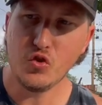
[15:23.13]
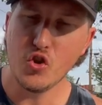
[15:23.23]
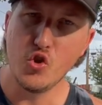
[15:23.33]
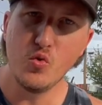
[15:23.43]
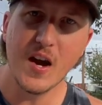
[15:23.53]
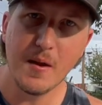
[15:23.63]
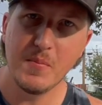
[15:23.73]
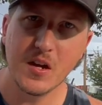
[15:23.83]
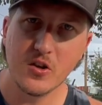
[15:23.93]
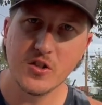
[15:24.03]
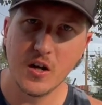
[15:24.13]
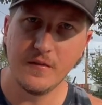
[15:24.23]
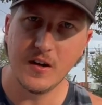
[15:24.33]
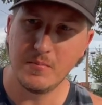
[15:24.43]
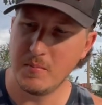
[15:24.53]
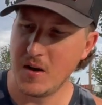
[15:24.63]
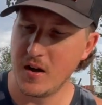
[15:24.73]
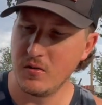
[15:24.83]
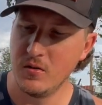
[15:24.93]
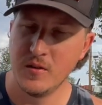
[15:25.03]
You gotta pick yourself up a
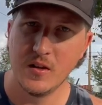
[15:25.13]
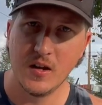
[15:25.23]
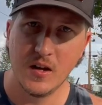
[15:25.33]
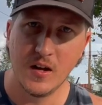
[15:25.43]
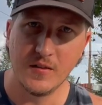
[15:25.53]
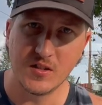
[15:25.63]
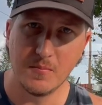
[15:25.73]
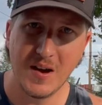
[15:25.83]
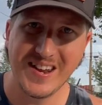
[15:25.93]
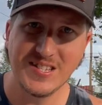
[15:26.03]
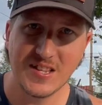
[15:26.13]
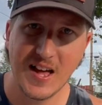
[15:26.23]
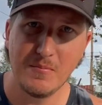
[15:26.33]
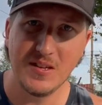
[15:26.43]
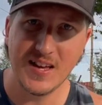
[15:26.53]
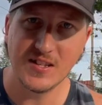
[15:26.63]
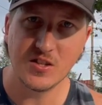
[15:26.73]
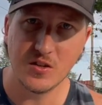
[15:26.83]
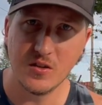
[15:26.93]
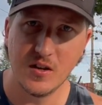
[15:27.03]
bottle of Somebody Slap Me That's
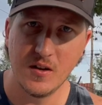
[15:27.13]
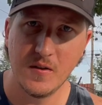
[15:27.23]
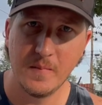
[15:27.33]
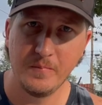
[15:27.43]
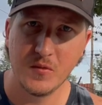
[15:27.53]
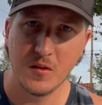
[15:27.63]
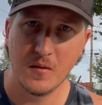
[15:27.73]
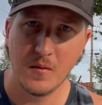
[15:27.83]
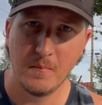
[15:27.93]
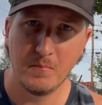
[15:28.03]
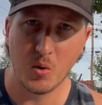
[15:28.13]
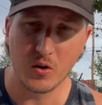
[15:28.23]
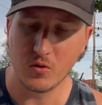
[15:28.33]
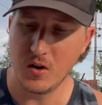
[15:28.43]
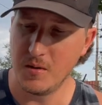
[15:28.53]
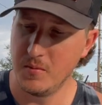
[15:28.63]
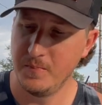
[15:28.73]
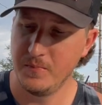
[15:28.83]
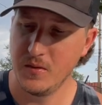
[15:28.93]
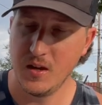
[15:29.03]
Good pork rub.
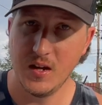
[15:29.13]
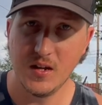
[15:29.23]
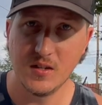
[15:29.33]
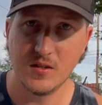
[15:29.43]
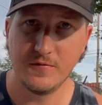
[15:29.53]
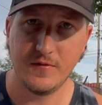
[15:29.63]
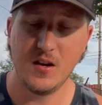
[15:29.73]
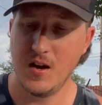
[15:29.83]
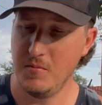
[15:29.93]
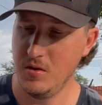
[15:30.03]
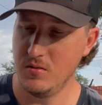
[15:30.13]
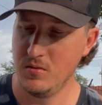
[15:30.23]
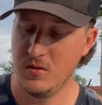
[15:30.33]
It is phenomenal.